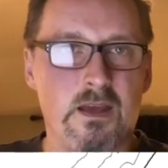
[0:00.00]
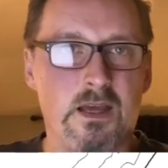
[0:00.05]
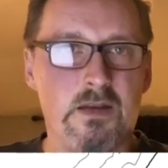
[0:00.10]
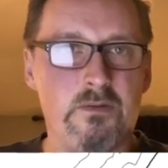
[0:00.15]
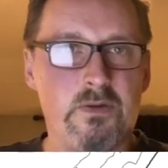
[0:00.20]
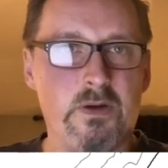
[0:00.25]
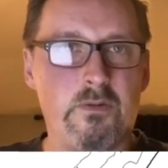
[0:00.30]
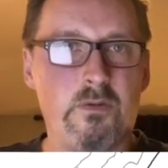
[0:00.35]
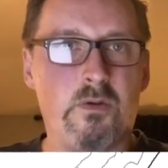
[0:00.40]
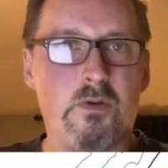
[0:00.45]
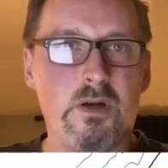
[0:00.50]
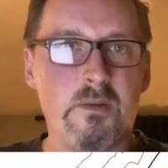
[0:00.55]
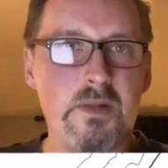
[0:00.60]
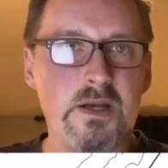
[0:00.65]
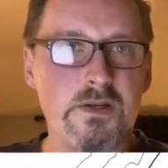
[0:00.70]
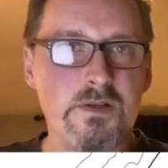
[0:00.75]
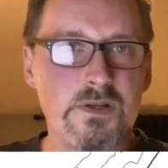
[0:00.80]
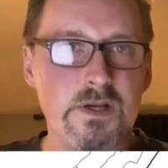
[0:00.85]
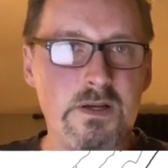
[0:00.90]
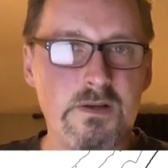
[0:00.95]
And if you ever want to
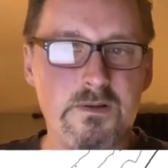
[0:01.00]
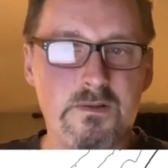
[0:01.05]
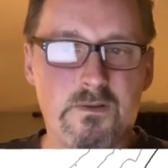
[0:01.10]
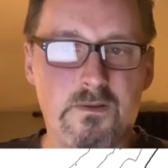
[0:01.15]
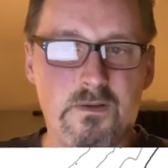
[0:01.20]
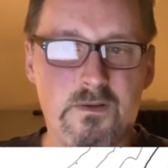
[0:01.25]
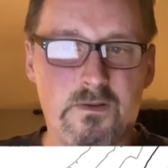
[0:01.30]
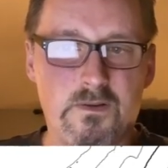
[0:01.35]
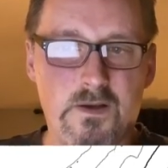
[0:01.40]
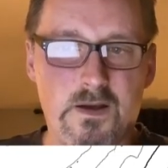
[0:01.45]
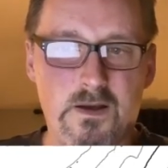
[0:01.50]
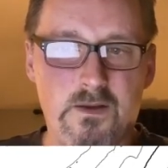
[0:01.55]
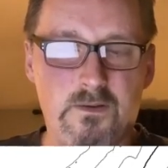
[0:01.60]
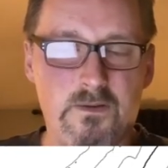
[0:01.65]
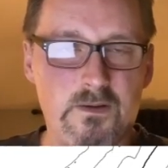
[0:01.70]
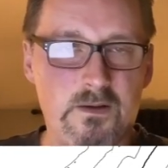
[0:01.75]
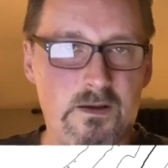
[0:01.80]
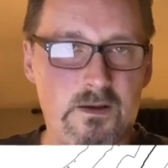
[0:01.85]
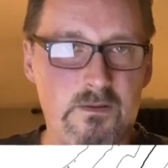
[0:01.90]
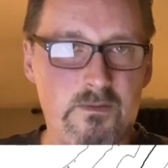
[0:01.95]
make changes to the
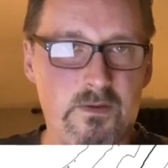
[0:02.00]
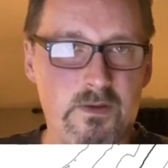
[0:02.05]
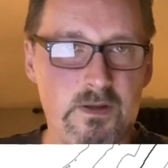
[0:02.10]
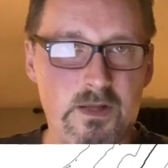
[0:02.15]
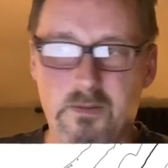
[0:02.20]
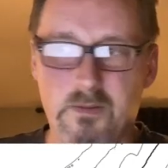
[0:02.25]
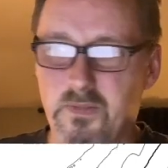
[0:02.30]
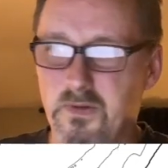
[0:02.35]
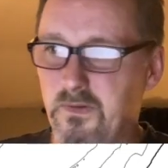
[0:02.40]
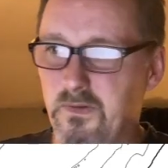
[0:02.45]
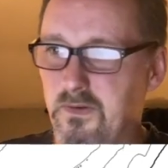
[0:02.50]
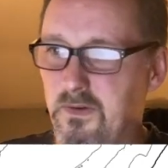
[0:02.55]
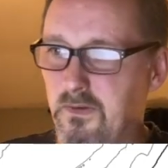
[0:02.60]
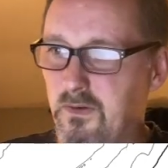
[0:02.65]
size of the labels,